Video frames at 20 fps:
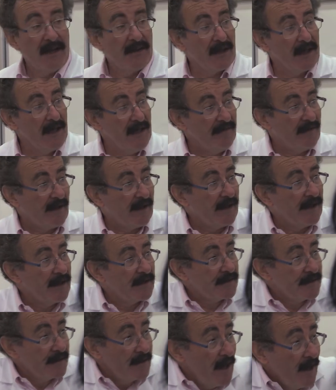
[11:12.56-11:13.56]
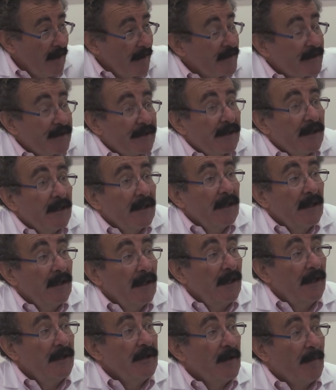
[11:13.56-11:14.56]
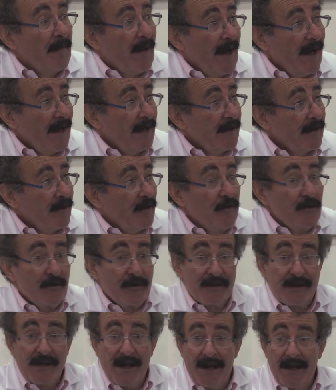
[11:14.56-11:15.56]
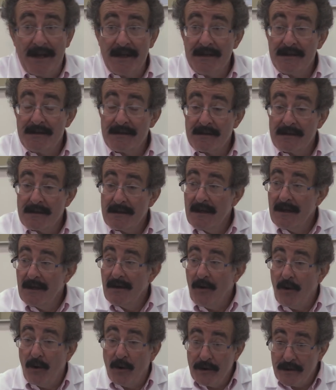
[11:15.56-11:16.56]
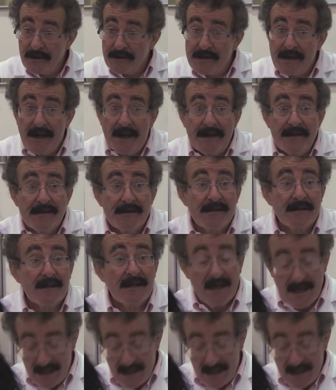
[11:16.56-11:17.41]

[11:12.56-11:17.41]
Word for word: the liver is not in your back in your sides or your chest.